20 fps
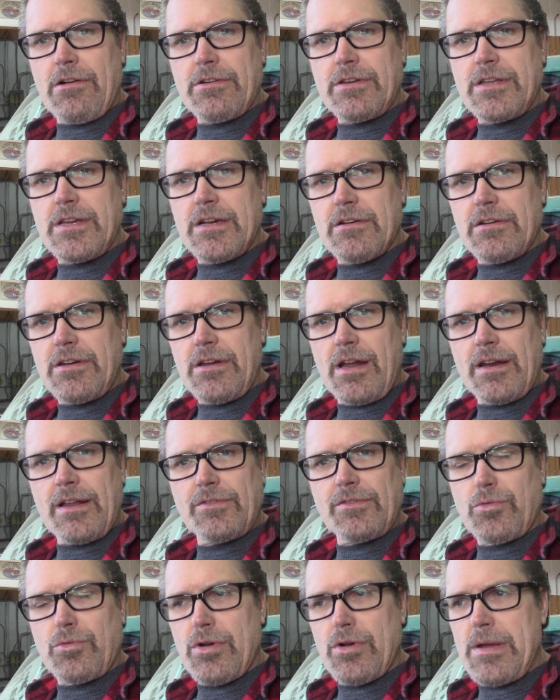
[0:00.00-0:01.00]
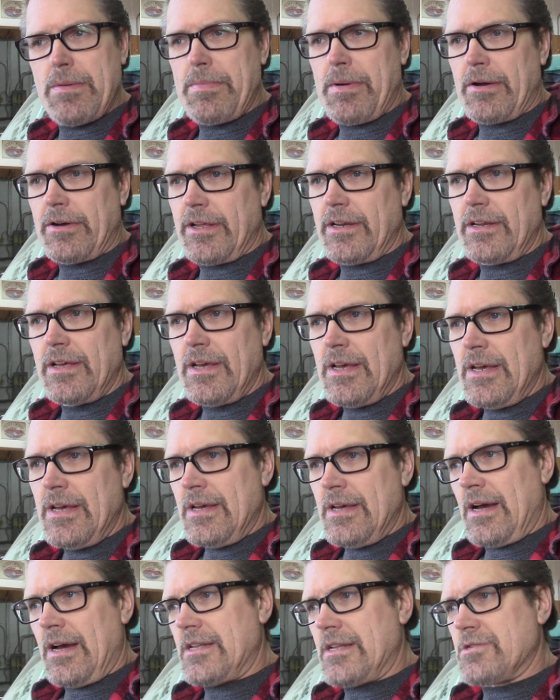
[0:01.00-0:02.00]
in gear and not have to worry about it.
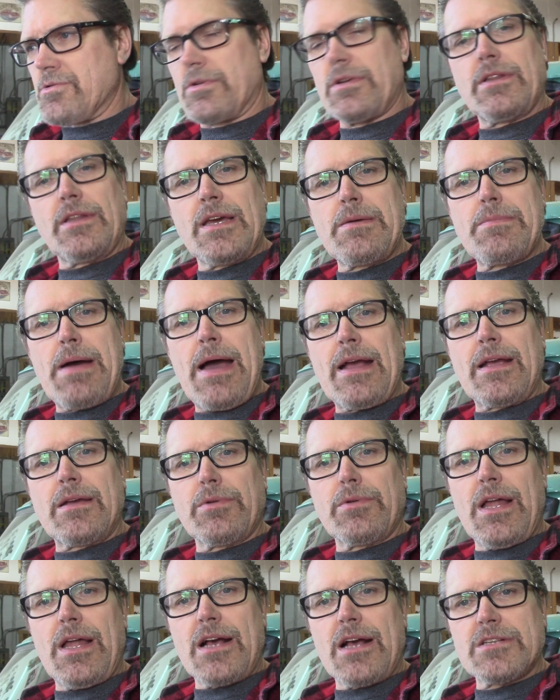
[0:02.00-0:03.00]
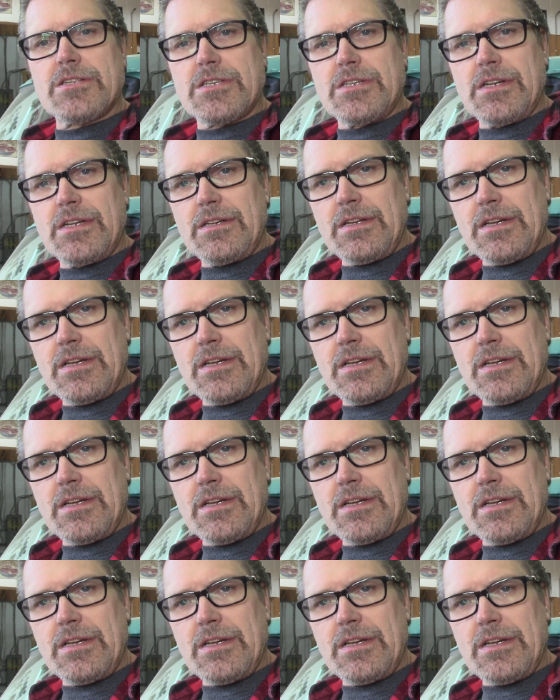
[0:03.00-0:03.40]
I just want to lay back and relax in it.